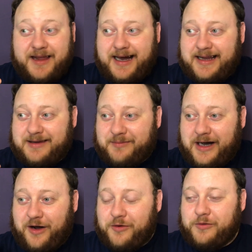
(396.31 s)
And my
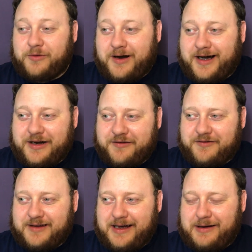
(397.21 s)
whole kind of,
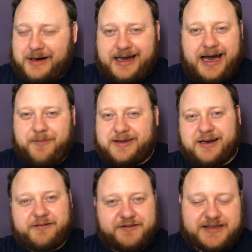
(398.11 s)
it happened in
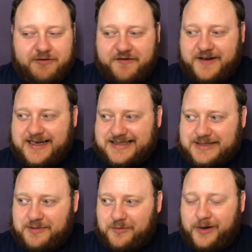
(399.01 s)
like several phases,
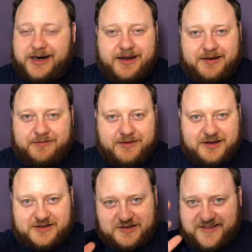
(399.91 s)
but one of the
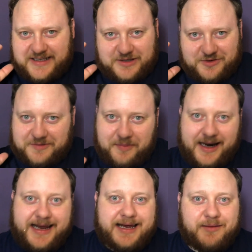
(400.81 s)
just things that was just
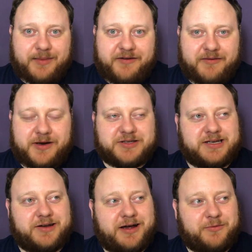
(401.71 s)
plaguing me for most
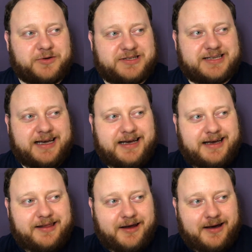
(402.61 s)
of the night was
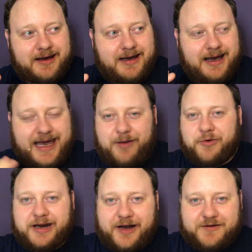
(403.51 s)
that he
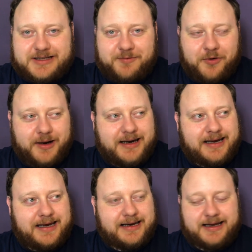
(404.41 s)
wouldn't have the support he
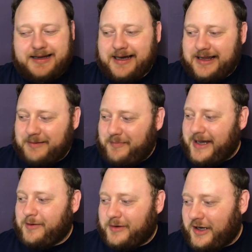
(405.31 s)
needed, that
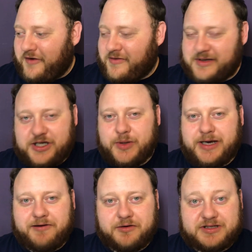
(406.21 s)
Ben would go from a
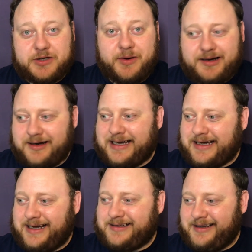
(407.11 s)
two-year-old to
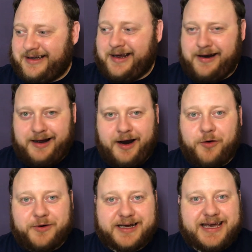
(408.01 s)
an
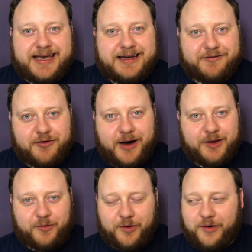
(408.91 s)
older kid throughout
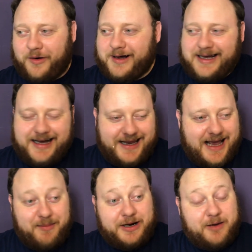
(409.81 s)
the war, and
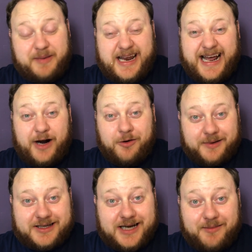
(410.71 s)
Emily would be an adult by
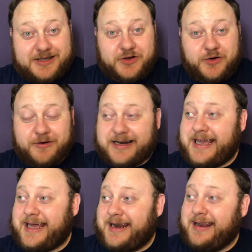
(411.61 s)
the time I saw her
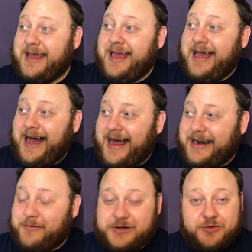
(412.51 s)
again.
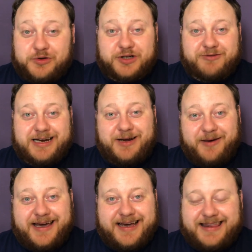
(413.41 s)
And it was all just really
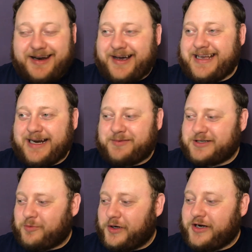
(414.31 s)
weird. And then I ended up
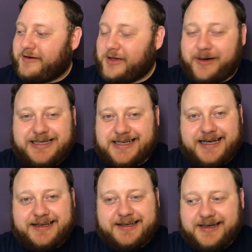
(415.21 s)
just wandering the
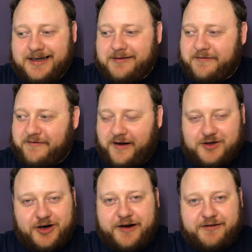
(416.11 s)
wasteland,
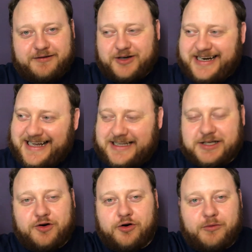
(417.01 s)
trying to get to
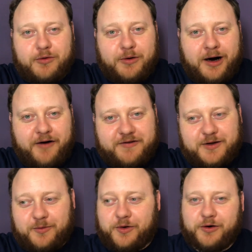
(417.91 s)
Cornwall after the
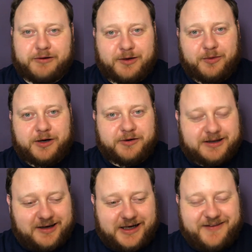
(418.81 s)
war when the world had
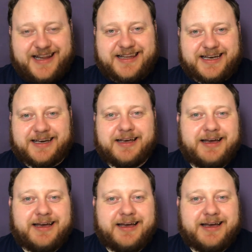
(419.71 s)
kind of ended.